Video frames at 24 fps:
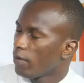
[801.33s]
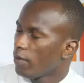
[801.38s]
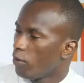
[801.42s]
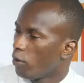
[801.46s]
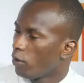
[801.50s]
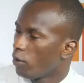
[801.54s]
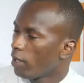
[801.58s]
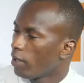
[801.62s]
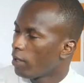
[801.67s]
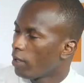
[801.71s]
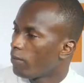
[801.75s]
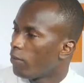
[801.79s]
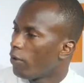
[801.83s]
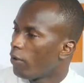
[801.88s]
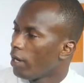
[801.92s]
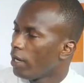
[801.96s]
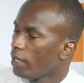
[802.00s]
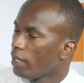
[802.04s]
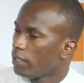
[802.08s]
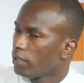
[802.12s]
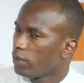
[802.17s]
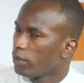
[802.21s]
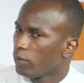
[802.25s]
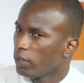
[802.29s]
important
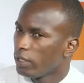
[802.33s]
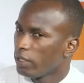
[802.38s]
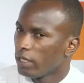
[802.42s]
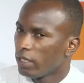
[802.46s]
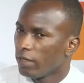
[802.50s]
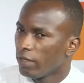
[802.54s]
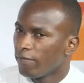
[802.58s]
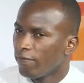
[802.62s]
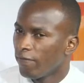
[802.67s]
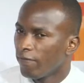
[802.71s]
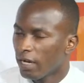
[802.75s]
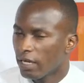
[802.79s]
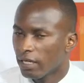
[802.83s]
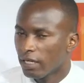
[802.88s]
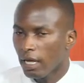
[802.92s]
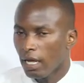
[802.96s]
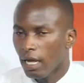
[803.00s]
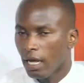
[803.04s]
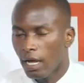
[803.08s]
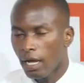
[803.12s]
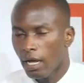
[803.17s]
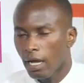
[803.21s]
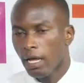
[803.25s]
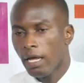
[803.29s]
points, which in fact
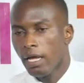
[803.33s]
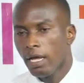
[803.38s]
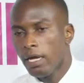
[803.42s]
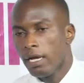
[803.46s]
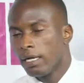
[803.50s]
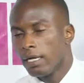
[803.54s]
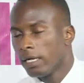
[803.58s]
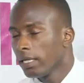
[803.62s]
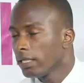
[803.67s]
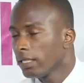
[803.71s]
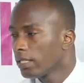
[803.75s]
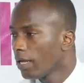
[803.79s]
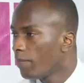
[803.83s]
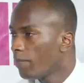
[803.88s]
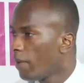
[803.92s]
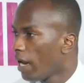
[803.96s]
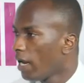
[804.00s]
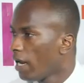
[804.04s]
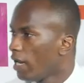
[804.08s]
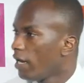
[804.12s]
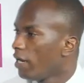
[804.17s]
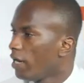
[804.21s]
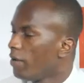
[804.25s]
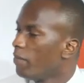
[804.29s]
rings a
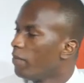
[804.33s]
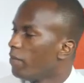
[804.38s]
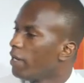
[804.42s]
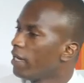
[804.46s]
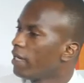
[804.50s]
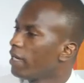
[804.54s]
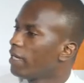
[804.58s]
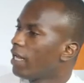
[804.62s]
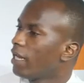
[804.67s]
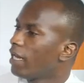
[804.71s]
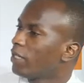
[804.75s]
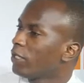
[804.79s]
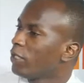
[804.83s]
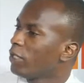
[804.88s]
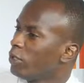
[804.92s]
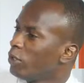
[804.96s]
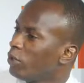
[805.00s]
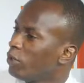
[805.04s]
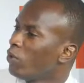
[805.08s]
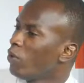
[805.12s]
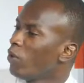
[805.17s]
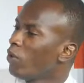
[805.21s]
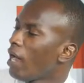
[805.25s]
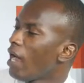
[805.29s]
bell in me that
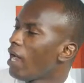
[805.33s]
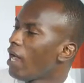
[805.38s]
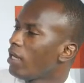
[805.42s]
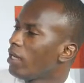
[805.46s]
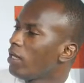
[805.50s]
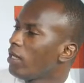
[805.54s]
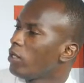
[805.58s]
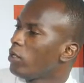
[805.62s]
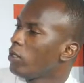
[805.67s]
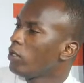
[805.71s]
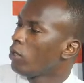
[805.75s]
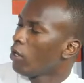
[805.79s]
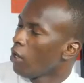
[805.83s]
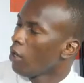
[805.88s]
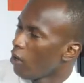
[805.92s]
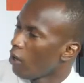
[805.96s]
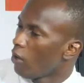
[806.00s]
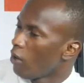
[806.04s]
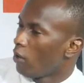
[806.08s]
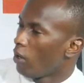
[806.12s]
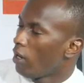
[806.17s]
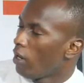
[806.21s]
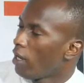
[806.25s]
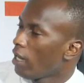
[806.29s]
you and
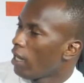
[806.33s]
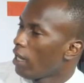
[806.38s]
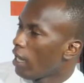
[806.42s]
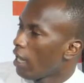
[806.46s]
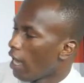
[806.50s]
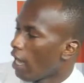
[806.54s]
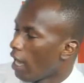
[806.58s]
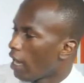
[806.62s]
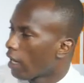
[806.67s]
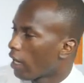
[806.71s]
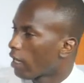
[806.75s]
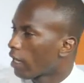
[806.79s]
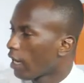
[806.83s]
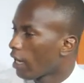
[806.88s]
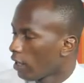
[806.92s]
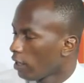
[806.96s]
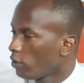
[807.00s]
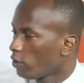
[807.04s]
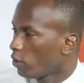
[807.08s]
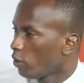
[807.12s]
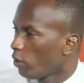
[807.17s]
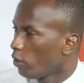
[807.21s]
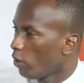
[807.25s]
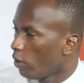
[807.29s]
your
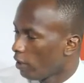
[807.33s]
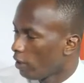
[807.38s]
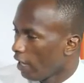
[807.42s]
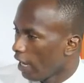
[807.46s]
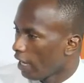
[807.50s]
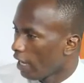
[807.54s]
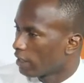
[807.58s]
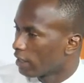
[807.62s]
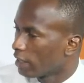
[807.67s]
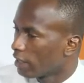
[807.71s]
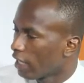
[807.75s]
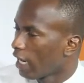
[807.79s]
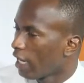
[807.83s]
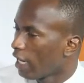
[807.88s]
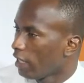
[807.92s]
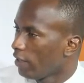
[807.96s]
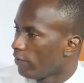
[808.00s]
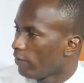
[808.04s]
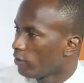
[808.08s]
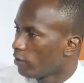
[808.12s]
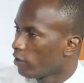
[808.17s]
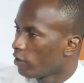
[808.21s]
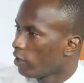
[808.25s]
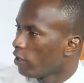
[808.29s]
council or the
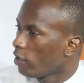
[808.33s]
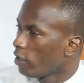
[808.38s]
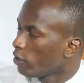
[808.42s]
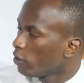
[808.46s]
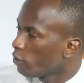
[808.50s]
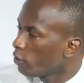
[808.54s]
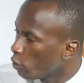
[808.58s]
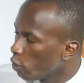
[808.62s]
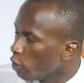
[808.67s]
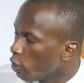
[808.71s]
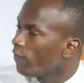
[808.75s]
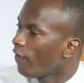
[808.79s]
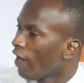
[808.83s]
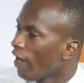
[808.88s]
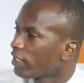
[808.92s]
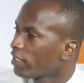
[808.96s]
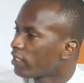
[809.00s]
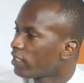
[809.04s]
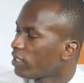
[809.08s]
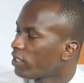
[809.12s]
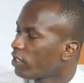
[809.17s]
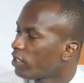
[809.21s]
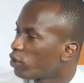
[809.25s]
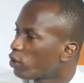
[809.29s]
executives,
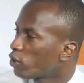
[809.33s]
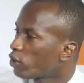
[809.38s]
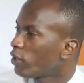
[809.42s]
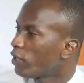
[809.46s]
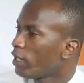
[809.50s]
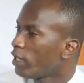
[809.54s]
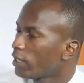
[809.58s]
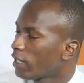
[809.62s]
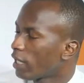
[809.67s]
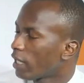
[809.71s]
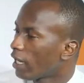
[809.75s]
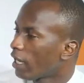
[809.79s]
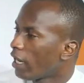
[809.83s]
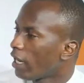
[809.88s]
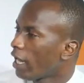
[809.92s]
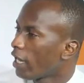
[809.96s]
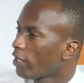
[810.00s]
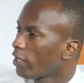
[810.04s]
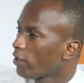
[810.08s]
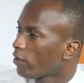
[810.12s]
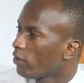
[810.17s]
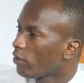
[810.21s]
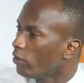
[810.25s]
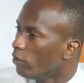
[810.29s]
university students at
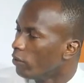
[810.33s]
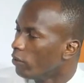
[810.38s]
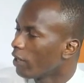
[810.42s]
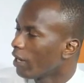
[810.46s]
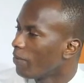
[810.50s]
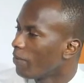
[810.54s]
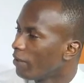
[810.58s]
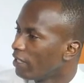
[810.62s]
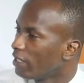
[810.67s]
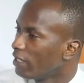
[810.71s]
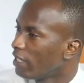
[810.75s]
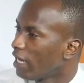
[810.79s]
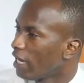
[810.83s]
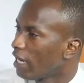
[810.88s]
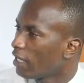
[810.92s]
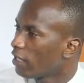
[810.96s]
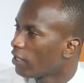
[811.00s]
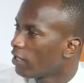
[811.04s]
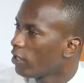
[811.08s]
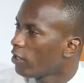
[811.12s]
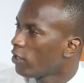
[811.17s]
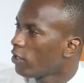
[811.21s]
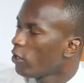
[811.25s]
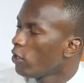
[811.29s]
large you
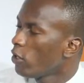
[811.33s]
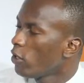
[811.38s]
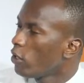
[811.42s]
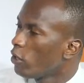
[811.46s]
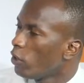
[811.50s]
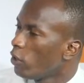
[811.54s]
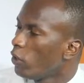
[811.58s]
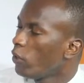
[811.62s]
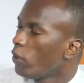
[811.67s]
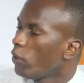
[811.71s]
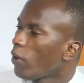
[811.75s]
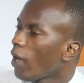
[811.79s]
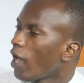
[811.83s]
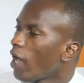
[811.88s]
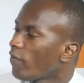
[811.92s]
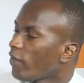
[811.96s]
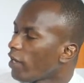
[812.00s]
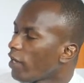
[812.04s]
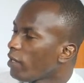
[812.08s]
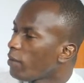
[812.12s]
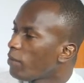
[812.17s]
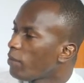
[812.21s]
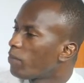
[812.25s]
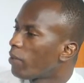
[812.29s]
represent, do you have
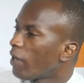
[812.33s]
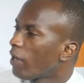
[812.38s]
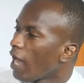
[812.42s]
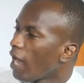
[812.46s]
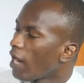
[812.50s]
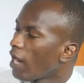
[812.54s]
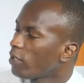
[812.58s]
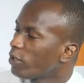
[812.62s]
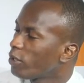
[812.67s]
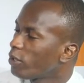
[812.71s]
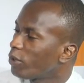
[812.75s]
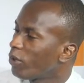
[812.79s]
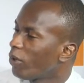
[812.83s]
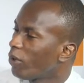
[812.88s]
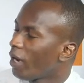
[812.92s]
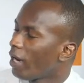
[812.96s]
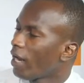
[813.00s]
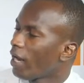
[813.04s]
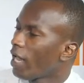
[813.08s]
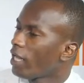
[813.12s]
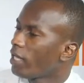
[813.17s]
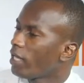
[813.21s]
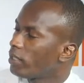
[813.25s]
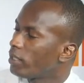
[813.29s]
any plans to
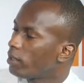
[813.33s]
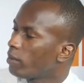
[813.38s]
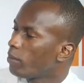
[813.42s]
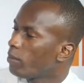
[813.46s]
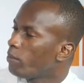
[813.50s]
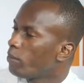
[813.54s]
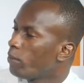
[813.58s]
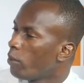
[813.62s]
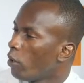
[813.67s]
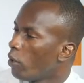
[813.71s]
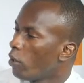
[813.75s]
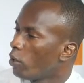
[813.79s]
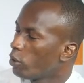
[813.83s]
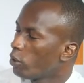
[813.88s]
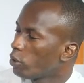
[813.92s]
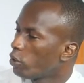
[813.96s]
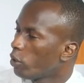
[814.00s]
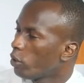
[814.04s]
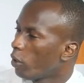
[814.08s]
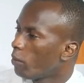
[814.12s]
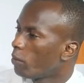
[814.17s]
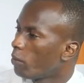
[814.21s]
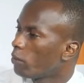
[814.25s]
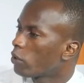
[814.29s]
organize
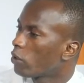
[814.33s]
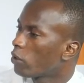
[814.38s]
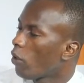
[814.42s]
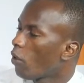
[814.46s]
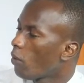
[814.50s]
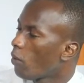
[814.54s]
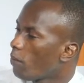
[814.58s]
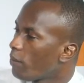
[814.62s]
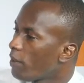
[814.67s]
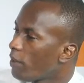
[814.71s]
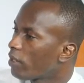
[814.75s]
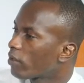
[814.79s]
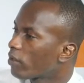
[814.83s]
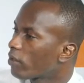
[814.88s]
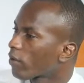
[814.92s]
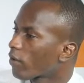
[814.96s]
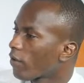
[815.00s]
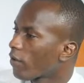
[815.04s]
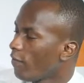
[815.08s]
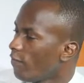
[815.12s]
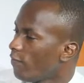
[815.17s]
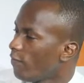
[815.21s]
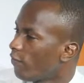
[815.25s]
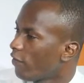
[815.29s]
symposiums or peace
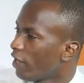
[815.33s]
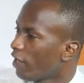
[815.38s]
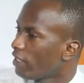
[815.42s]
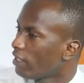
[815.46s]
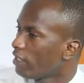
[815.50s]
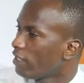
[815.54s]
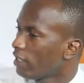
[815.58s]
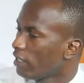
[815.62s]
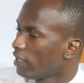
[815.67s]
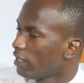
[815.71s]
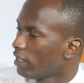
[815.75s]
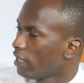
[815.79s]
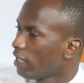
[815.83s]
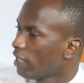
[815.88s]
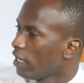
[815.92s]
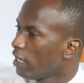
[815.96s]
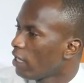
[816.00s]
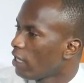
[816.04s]
conferences